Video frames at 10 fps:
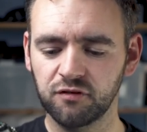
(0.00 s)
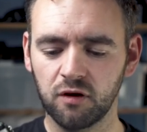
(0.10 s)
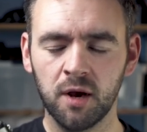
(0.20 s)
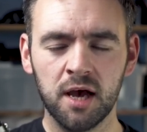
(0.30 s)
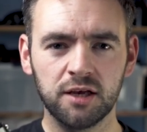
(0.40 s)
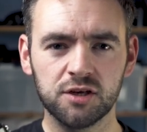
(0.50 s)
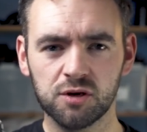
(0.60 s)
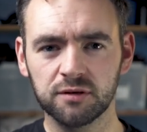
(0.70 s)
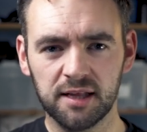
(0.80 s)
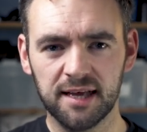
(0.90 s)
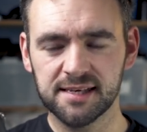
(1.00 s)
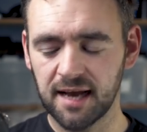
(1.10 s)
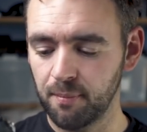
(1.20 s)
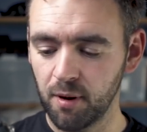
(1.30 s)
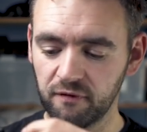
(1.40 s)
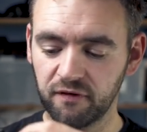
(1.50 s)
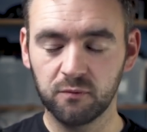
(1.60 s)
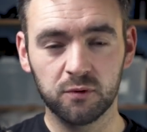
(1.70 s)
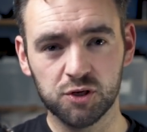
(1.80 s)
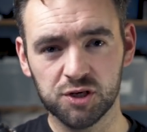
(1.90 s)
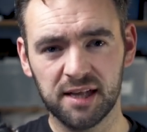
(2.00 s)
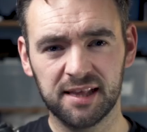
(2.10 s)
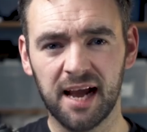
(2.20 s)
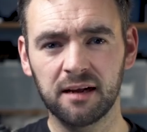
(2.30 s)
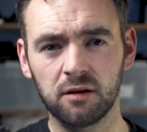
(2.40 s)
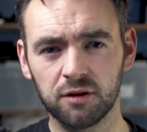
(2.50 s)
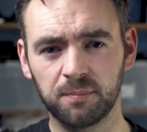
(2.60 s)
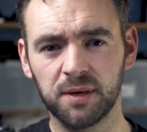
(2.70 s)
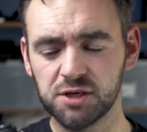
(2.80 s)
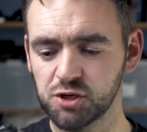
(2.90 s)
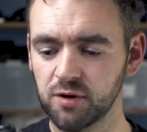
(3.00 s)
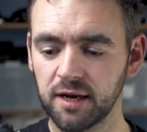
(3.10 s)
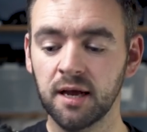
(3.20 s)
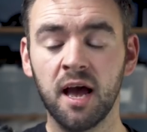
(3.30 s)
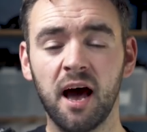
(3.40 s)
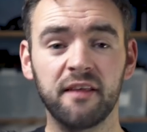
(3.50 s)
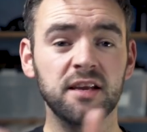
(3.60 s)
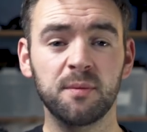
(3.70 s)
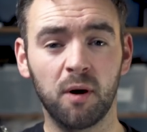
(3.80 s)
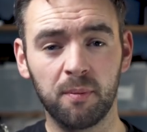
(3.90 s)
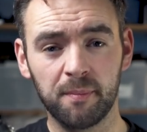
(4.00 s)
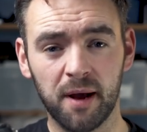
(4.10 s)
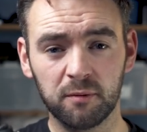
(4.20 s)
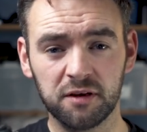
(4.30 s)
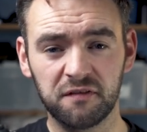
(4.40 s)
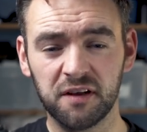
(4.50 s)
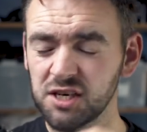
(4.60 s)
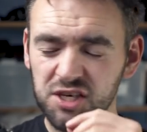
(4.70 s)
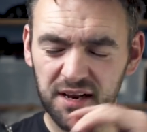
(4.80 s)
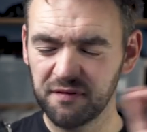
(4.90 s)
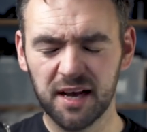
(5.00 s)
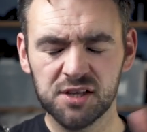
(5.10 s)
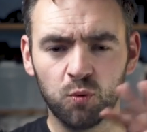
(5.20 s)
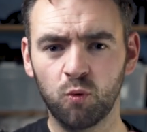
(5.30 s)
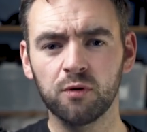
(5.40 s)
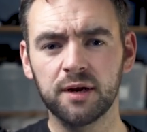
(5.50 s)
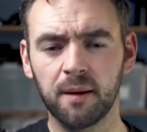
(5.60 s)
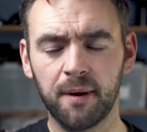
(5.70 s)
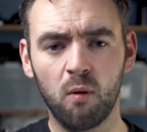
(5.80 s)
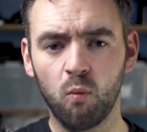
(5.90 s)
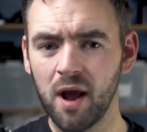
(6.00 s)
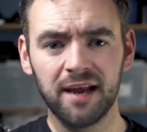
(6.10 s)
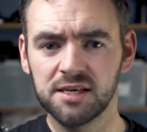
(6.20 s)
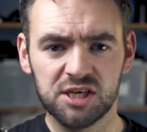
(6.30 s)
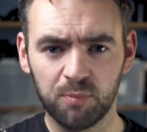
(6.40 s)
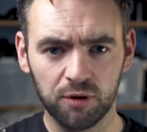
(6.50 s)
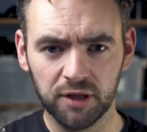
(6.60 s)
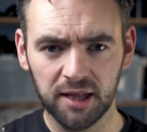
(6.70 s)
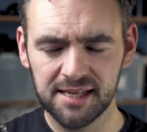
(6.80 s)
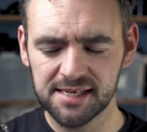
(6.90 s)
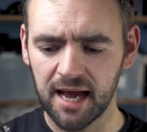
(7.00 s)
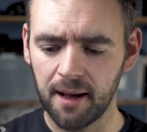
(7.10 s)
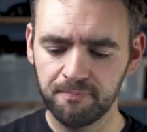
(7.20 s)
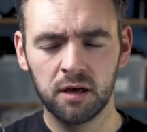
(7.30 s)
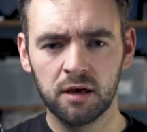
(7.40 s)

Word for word: So you took the lens cap off, it would just dangle on the piece of string, and then you pop it back when you finish. You never had to worry about where did she put the lens cap.